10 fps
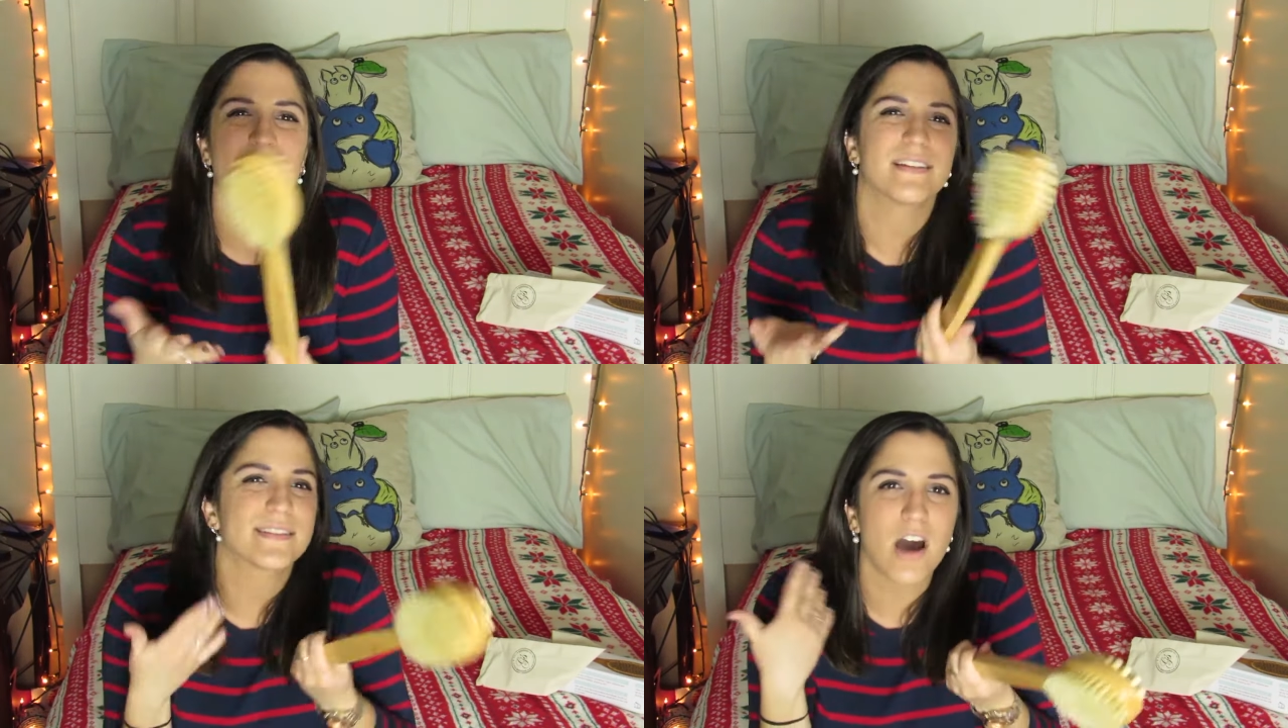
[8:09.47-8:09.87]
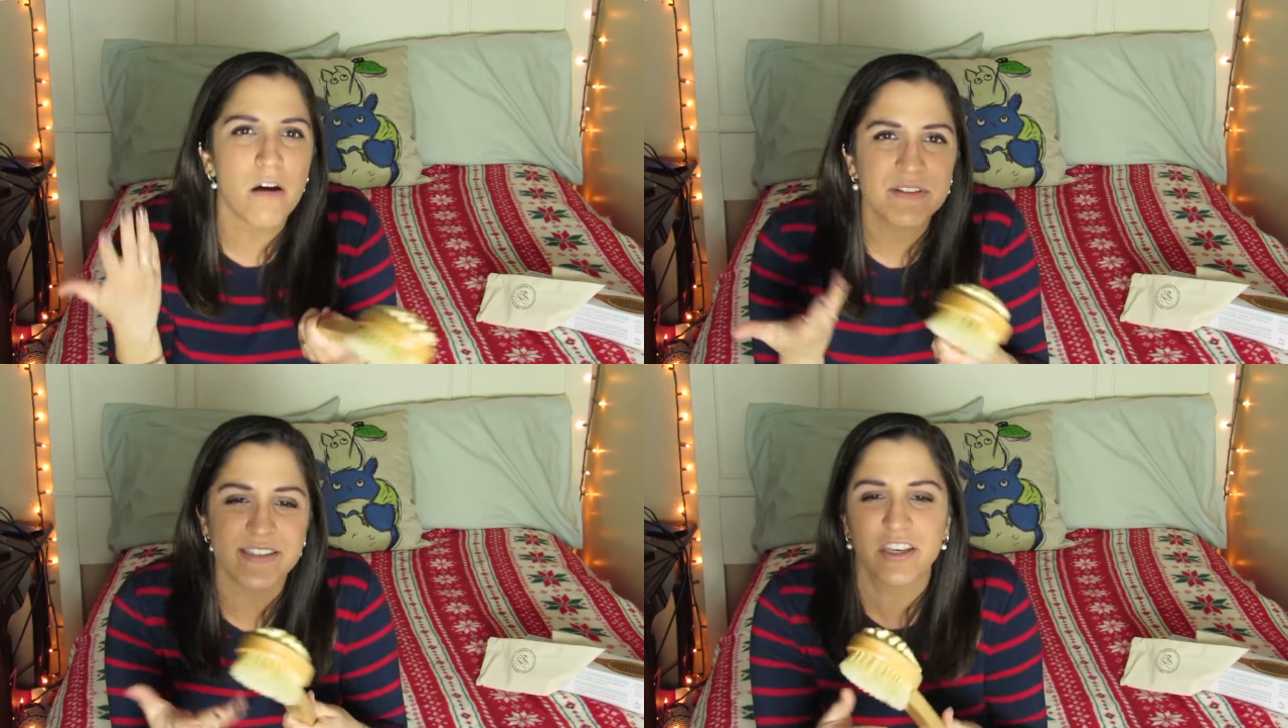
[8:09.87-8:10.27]
it's
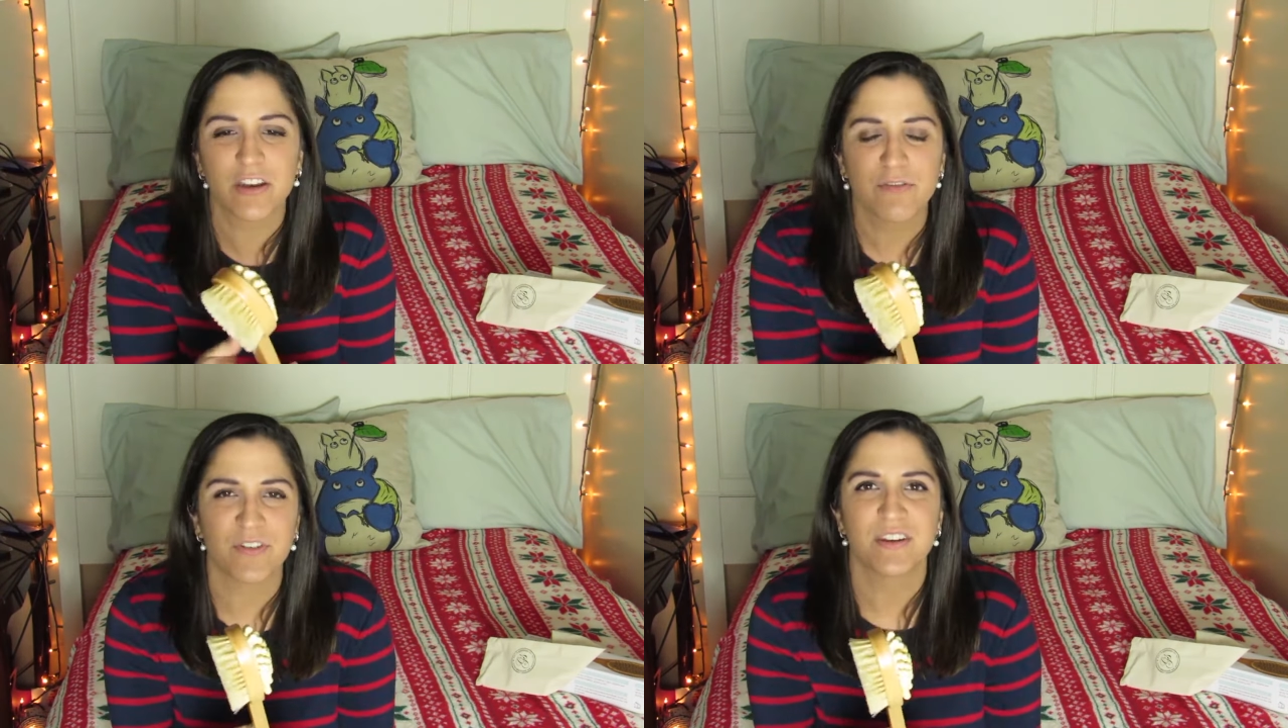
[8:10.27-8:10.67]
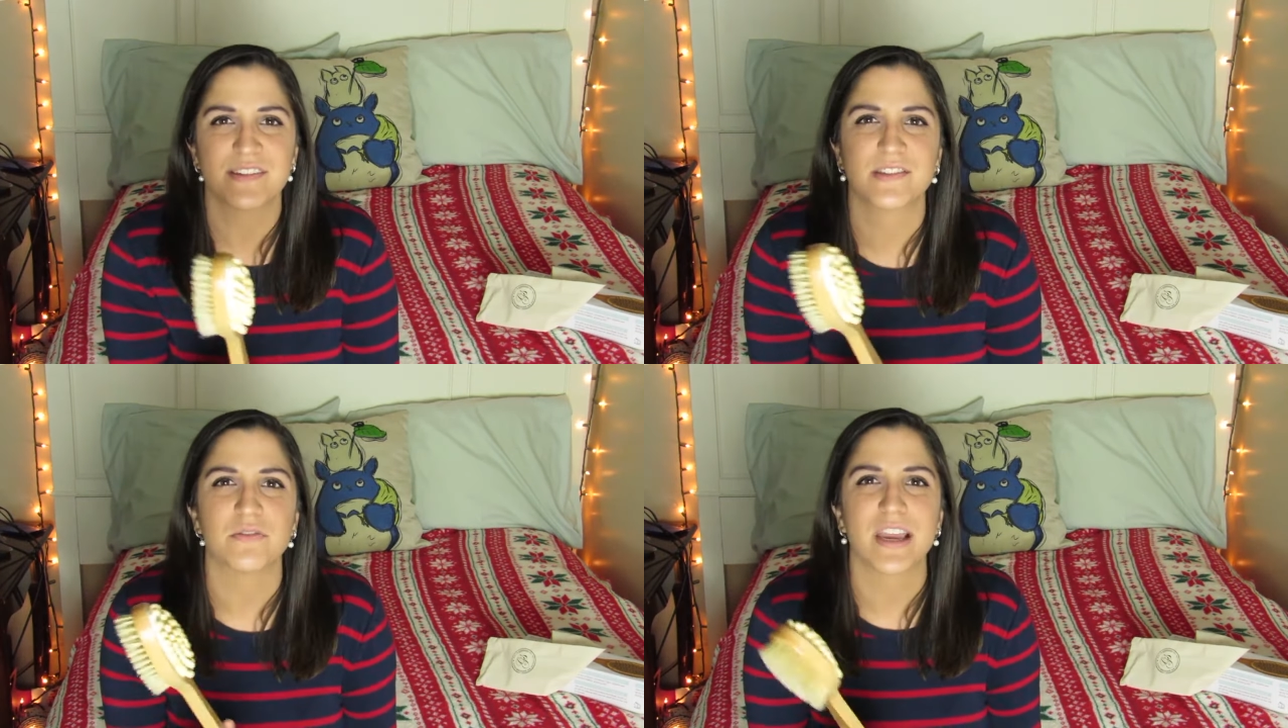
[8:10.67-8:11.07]
obviously going to fit in
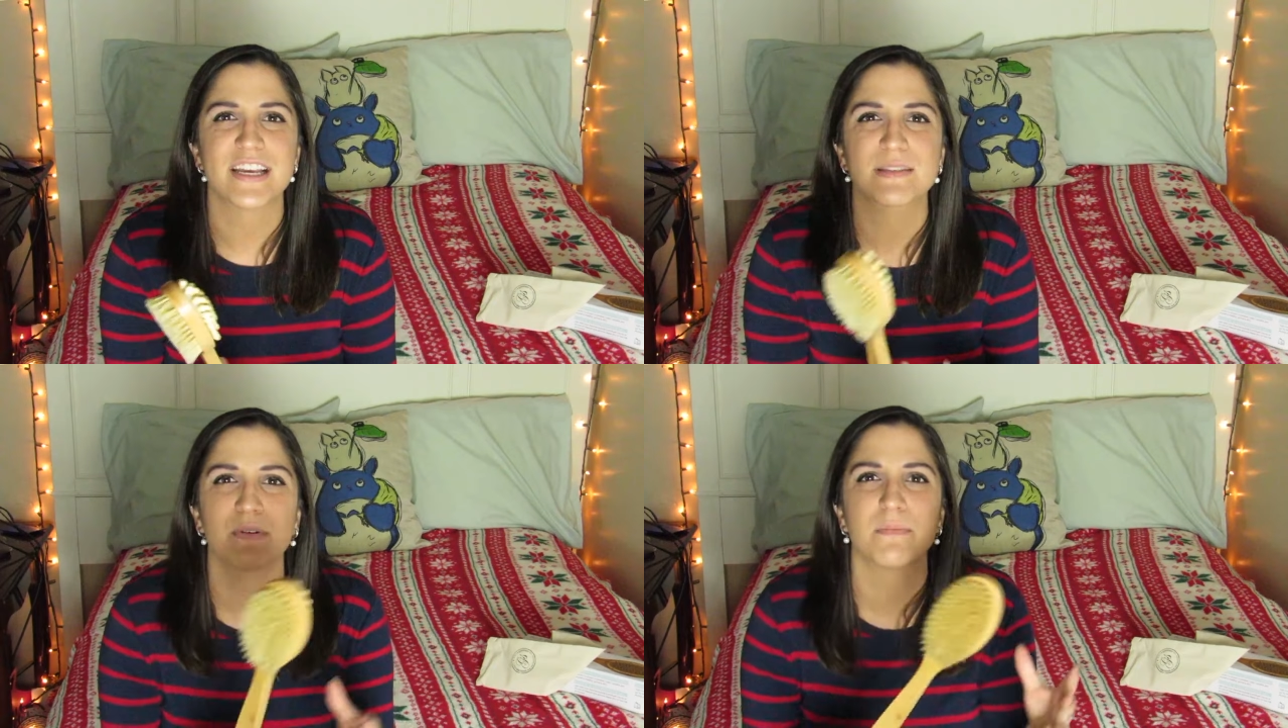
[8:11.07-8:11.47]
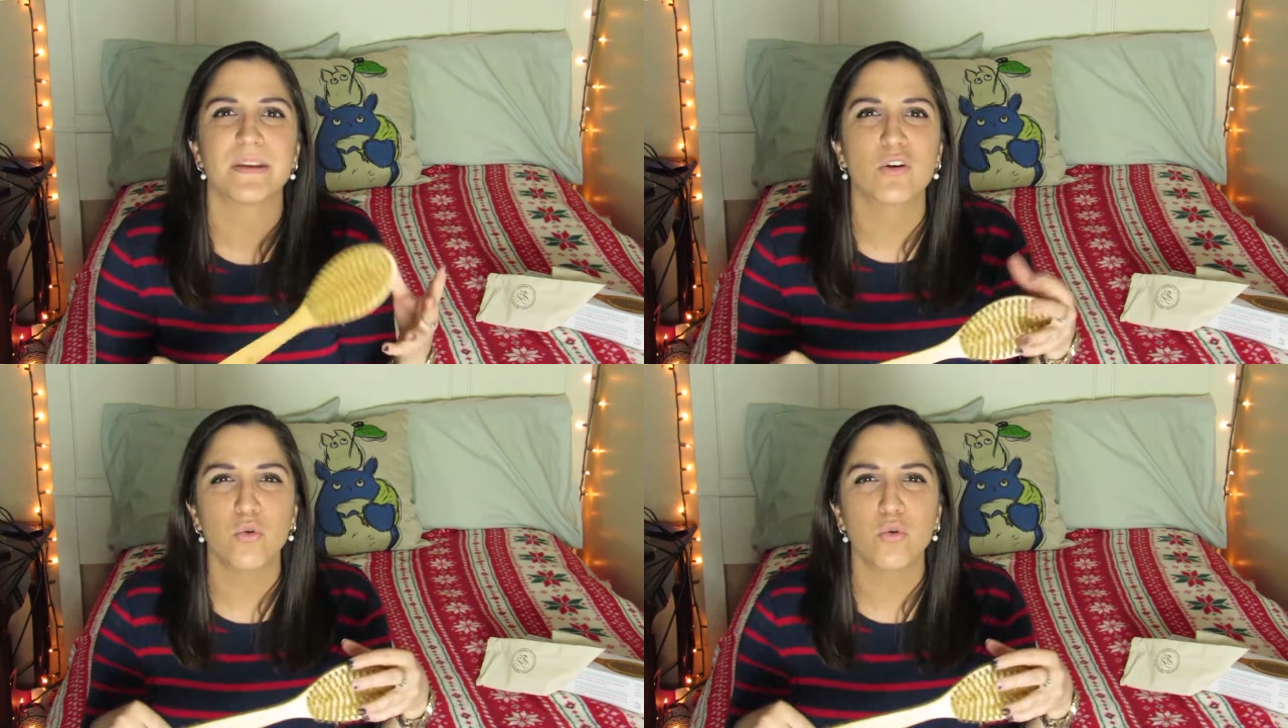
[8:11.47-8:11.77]
a suitcase but it'd be